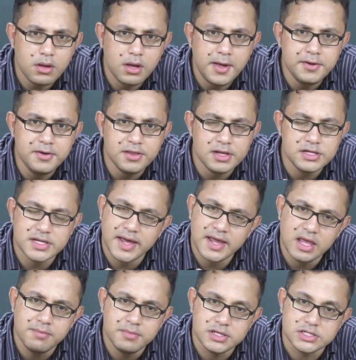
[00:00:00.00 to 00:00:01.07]
And this
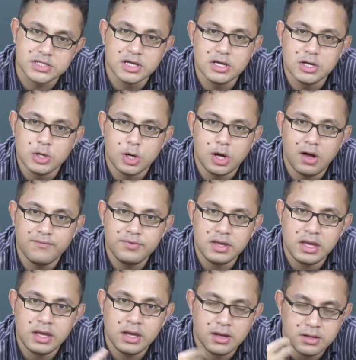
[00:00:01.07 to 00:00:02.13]
entire image of
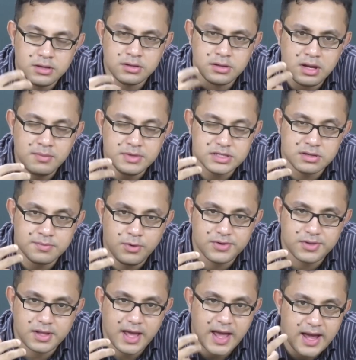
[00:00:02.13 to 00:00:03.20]
the, the, the image that
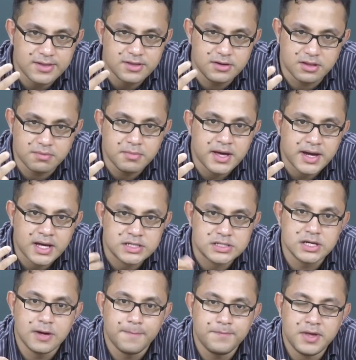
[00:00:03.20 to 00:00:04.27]
Boss has in his
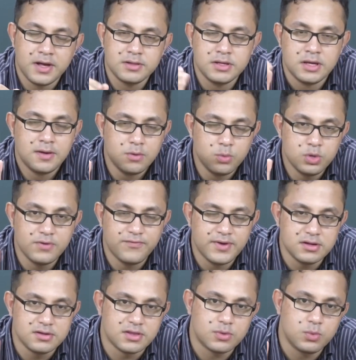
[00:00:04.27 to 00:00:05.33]
mind that the
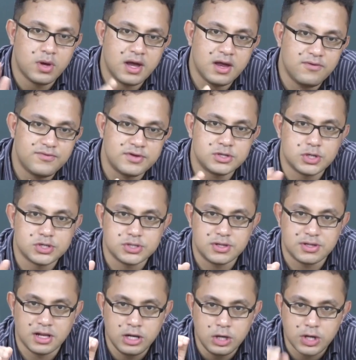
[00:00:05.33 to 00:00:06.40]
Woodfield's wife and
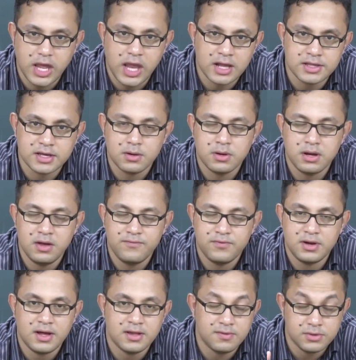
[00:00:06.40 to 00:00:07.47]
daughters are looking at the grave
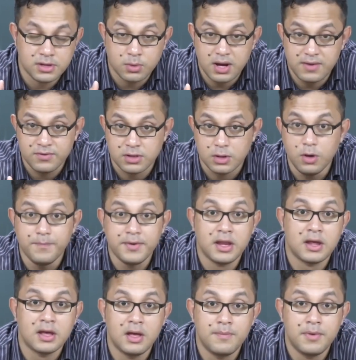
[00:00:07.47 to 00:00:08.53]
and as if the grave is
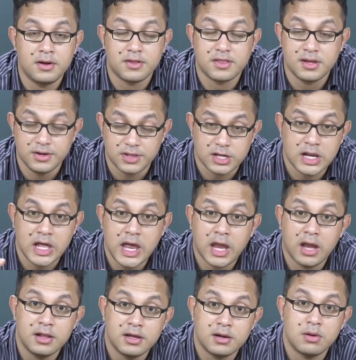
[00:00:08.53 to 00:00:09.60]
opening up and the son is
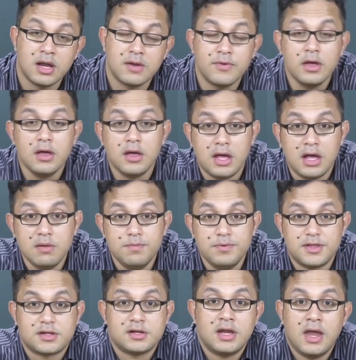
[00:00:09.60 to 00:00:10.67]
lying in the grave
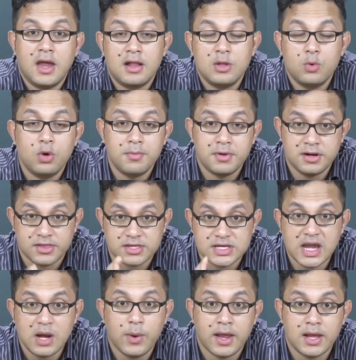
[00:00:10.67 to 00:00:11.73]
helplessly and the woman is
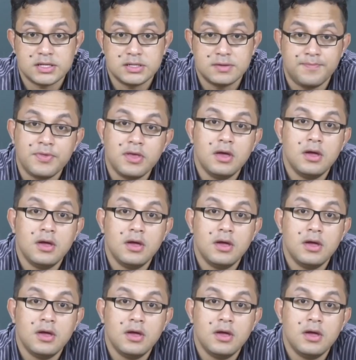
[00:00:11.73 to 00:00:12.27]
staring at him